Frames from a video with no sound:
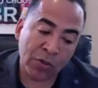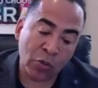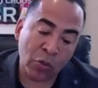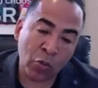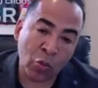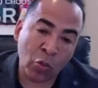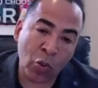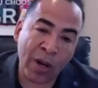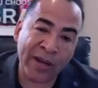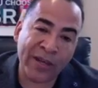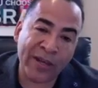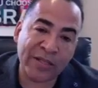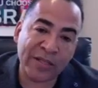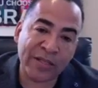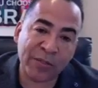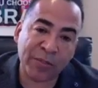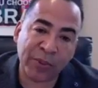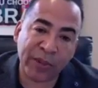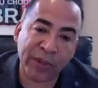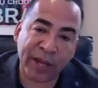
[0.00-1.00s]
What is
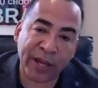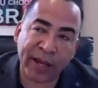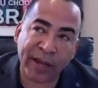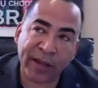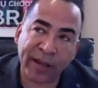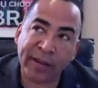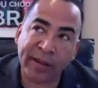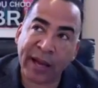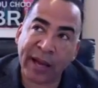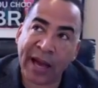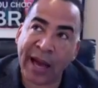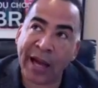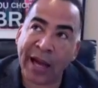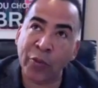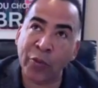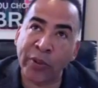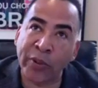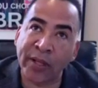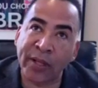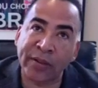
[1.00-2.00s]
the plan? How do
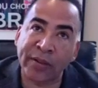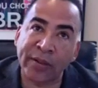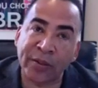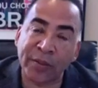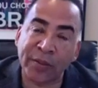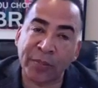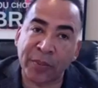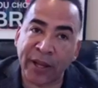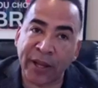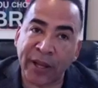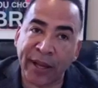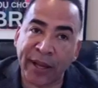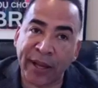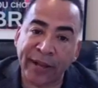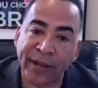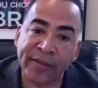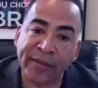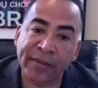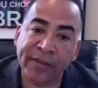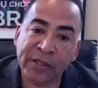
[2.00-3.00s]
we get to the
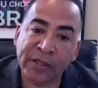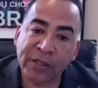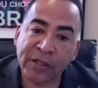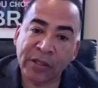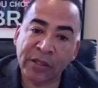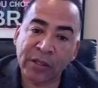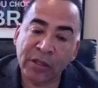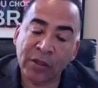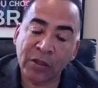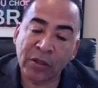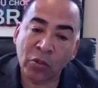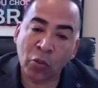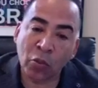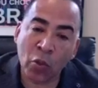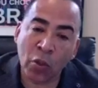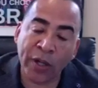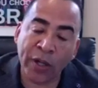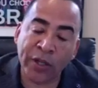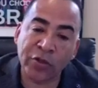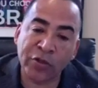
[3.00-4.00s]
plan?
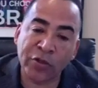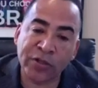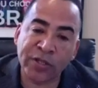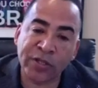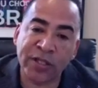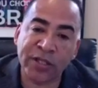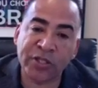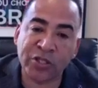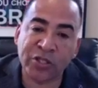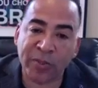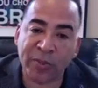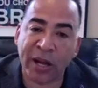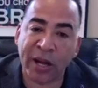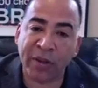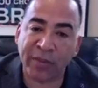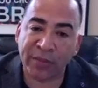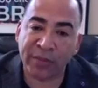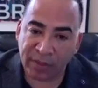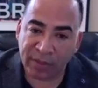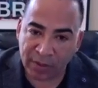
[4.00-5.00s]
What do you teach
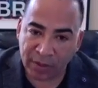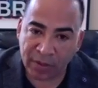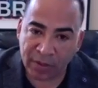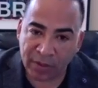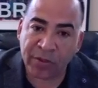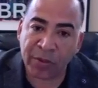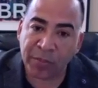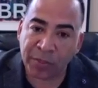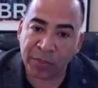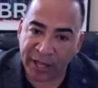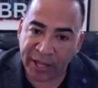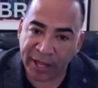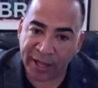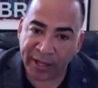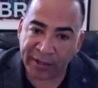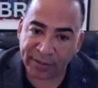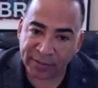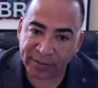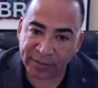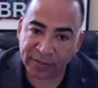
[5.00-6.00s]
about the
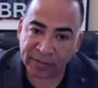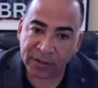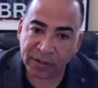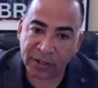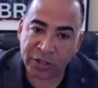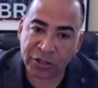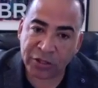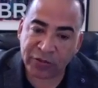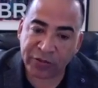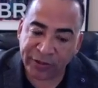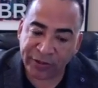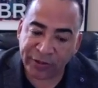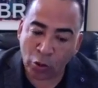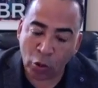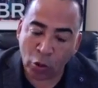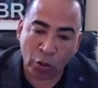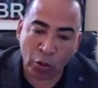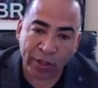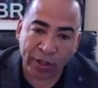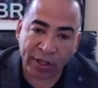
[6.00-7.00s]
plan? Because you're
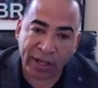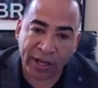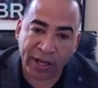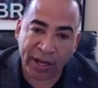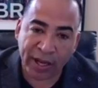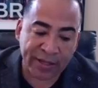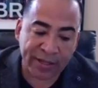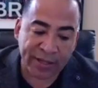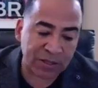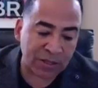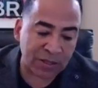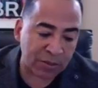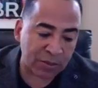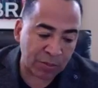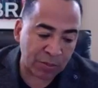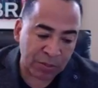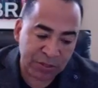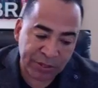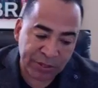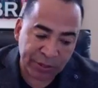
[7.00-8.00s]
very organized.
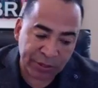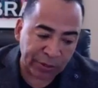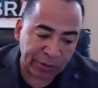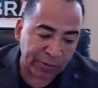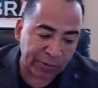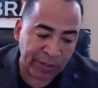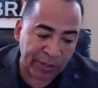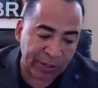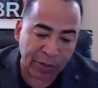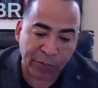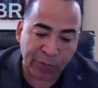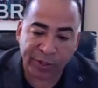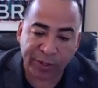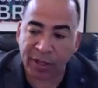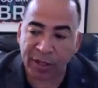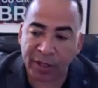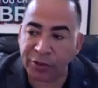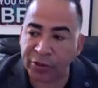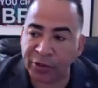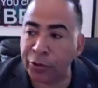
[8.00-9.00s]
Material that I read
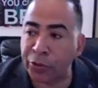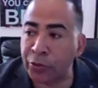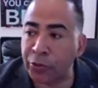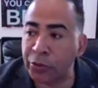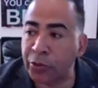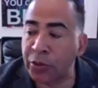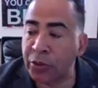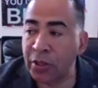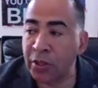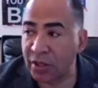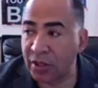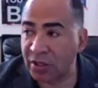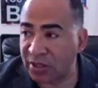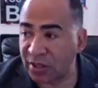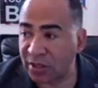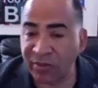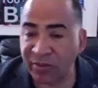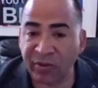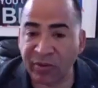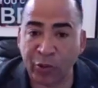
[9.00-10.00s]
on you,
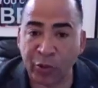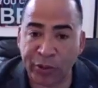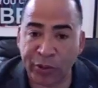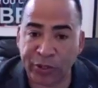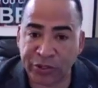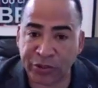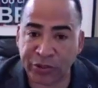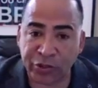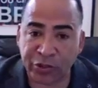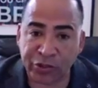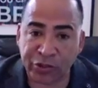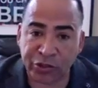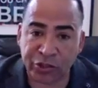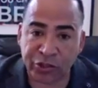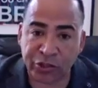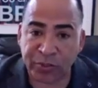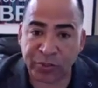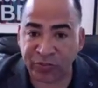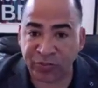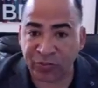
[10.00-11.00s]
some of our researchers,
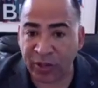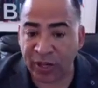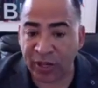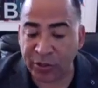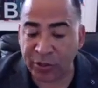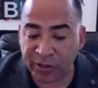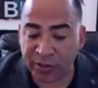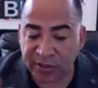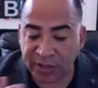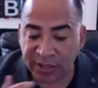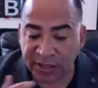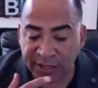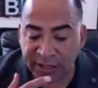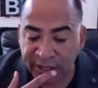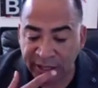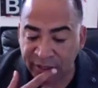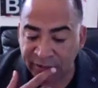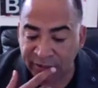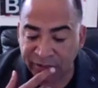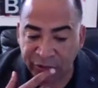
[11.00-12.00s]
before I know I was going to
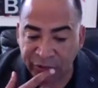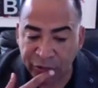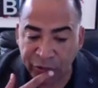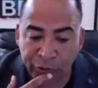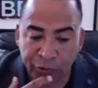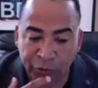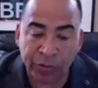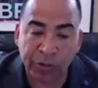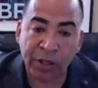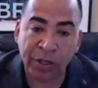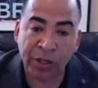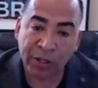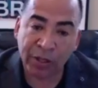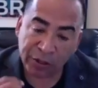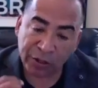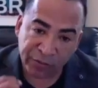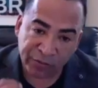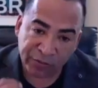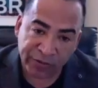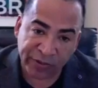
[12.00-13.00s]
interview you,
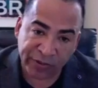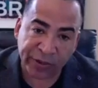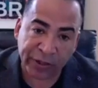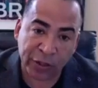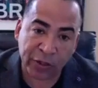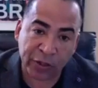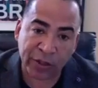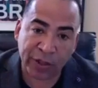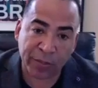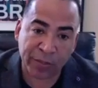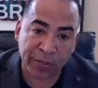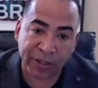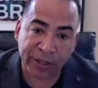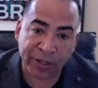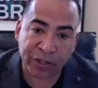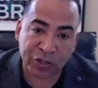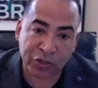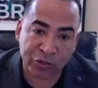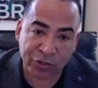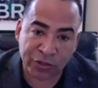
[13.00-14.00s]
you're very good at
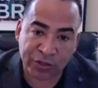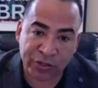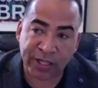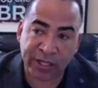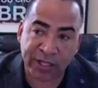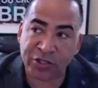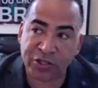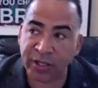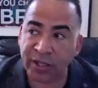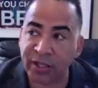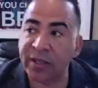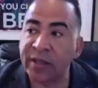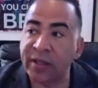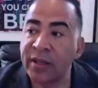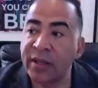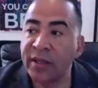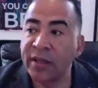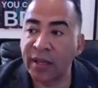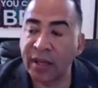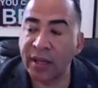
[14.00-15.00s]
being strategic
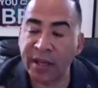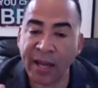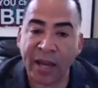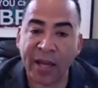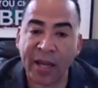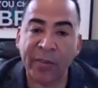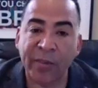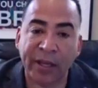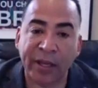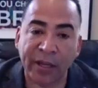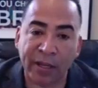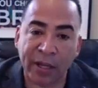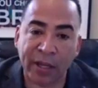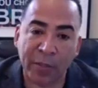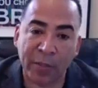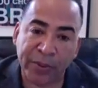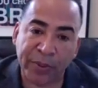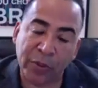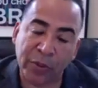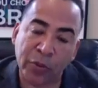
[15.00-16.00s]
and how to make a
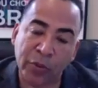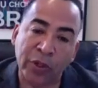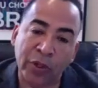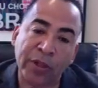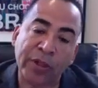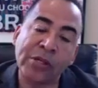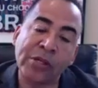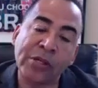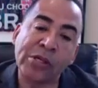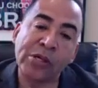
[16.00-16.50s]
company work.